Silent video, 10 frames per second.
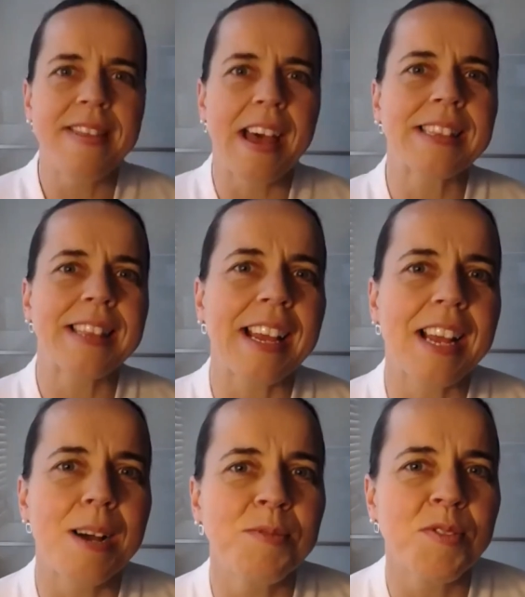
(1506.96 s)
That
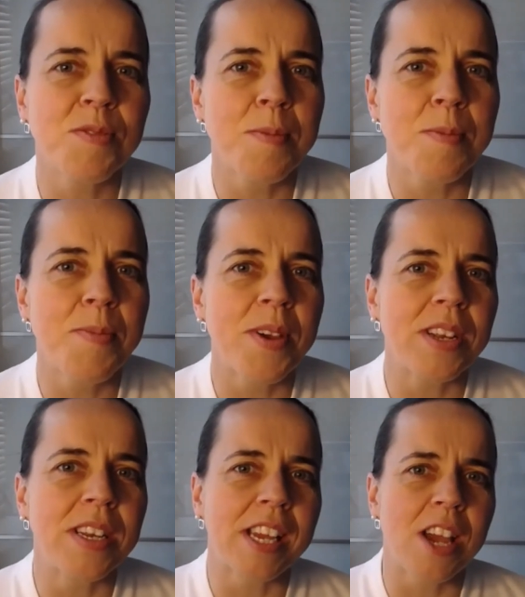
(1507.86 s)
comes from the book
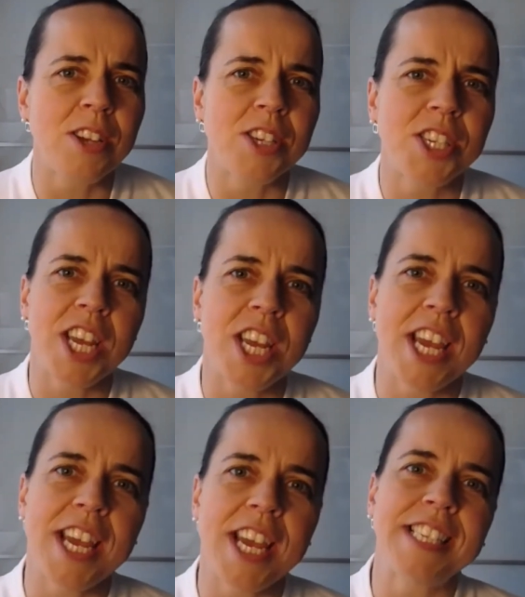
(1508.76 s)
Negotiating as If Your Life
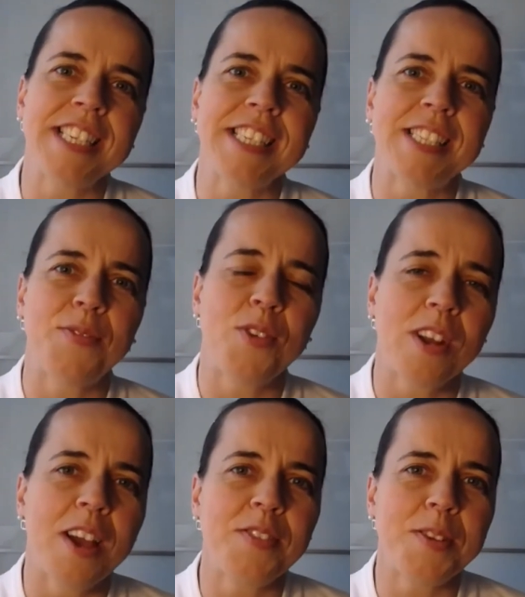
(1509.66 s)
Depended on It. We'll cover
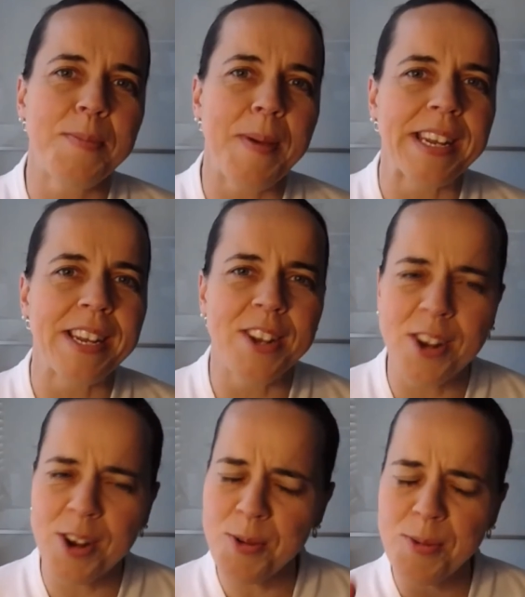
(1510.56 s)
that on another show,
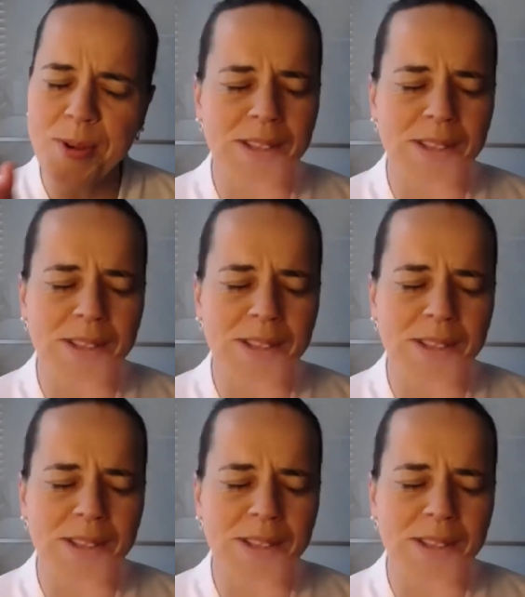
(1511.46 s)
Nathan.